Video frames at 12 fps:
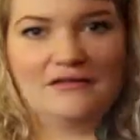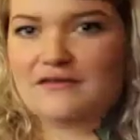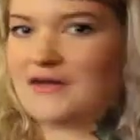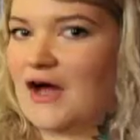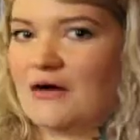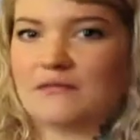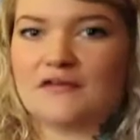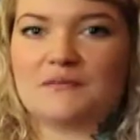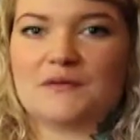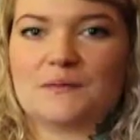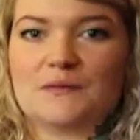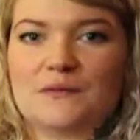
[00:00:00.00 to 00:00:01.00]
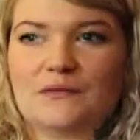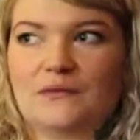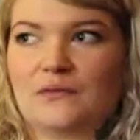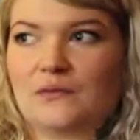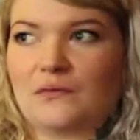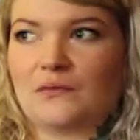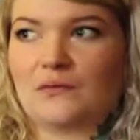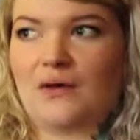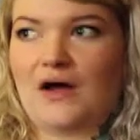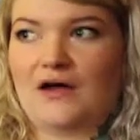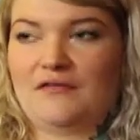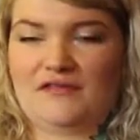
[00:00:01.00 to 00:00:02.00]
countless people who
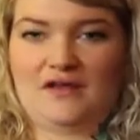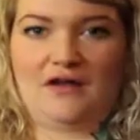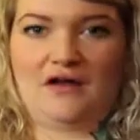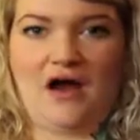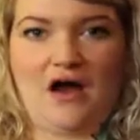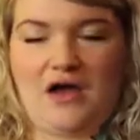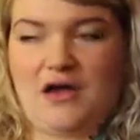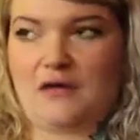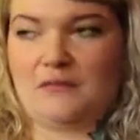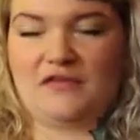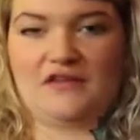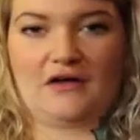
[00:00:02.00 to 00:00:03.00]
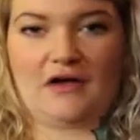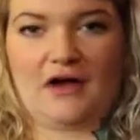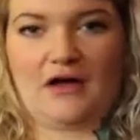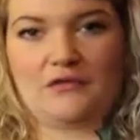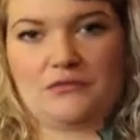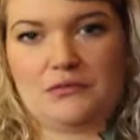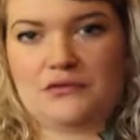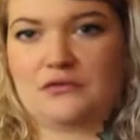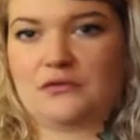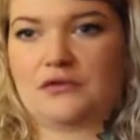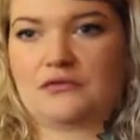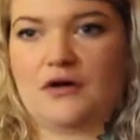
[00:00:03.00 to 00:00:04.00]
I've said, I am sick, I have
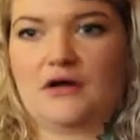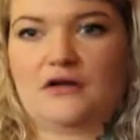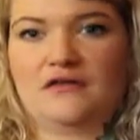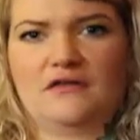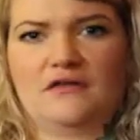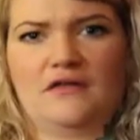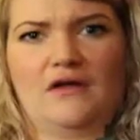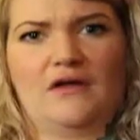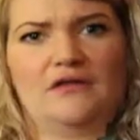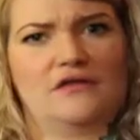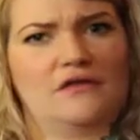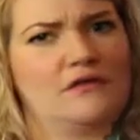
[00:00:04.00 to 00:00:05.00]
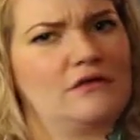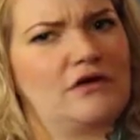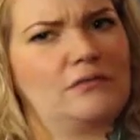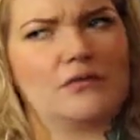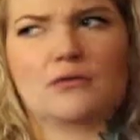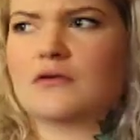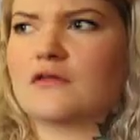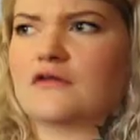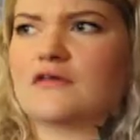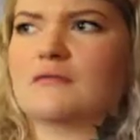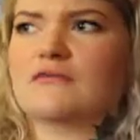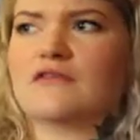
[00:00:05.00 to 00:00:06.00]
rheumatoid arthritis, and they just look at me with a
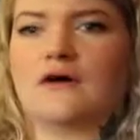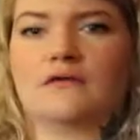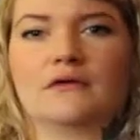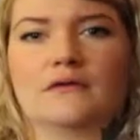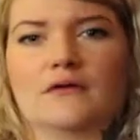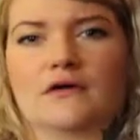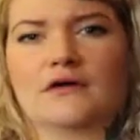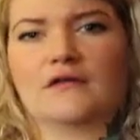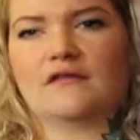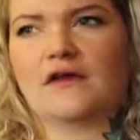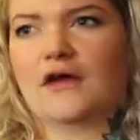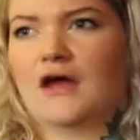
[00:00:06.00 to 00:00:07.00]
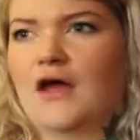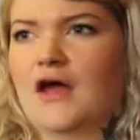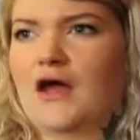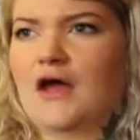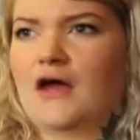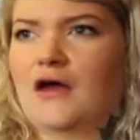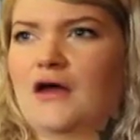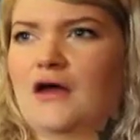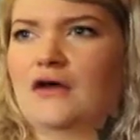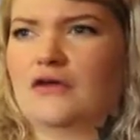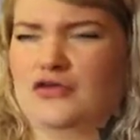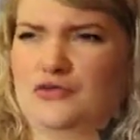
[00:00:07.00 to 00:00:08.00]
dumbfounded look and say,
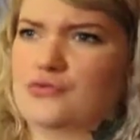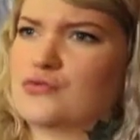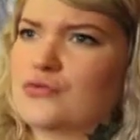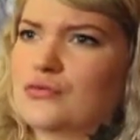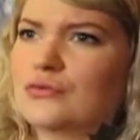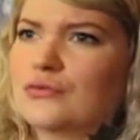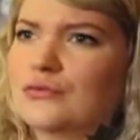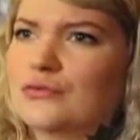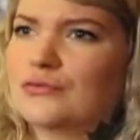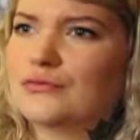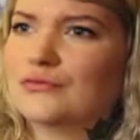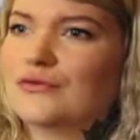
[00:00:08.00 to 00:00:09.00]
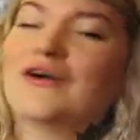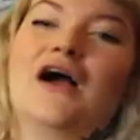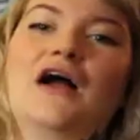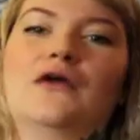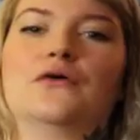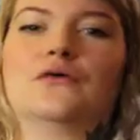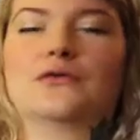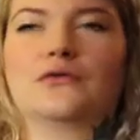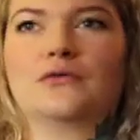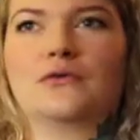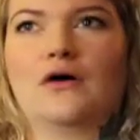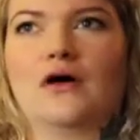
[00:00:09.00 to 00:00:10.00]
You? I go
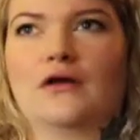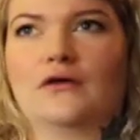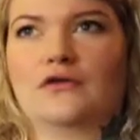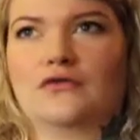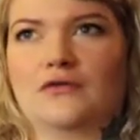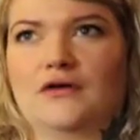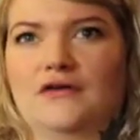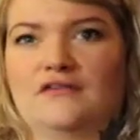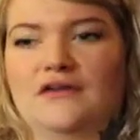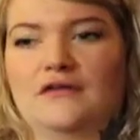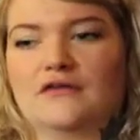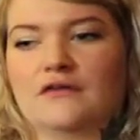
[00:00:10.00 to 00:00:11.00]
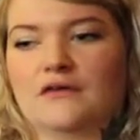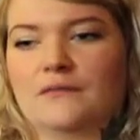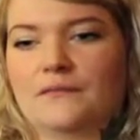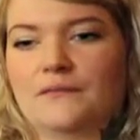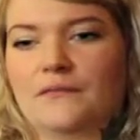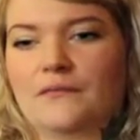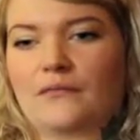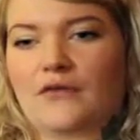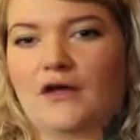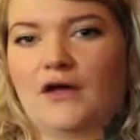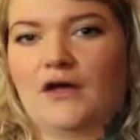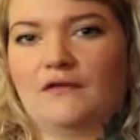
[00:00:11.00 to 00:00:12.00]
to an arthritis center
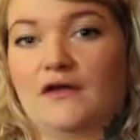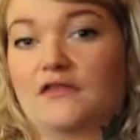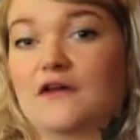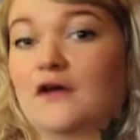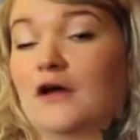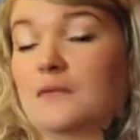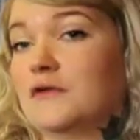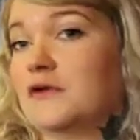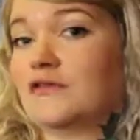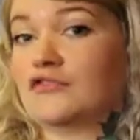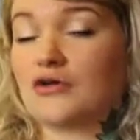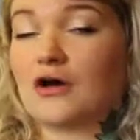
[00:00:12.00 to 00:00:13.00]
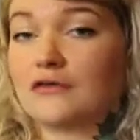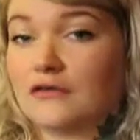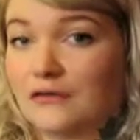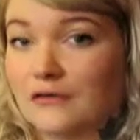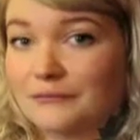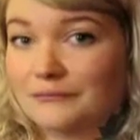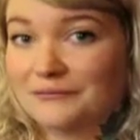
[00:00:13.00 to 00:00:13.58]
and they think I'm the instructor.